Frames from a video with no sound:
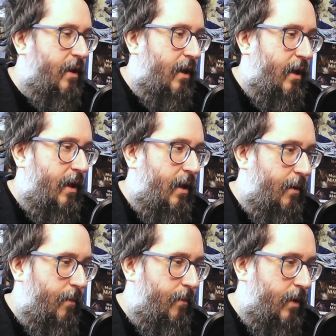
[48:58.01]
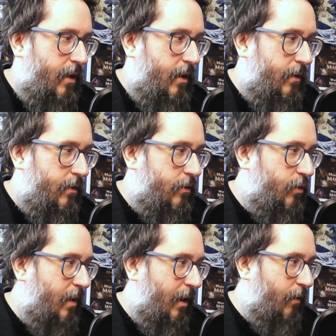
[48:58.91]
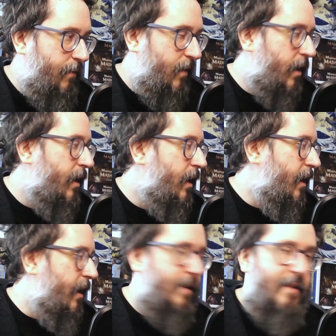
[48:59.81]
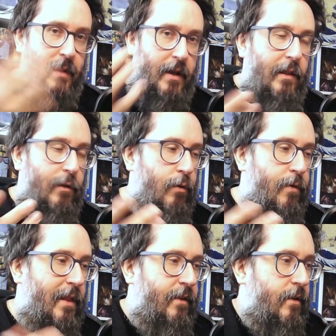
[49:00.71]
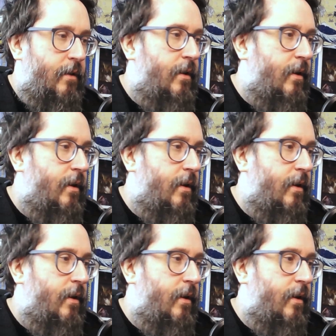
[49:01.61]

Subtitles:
it should be a lot of fun. That's happening in North London.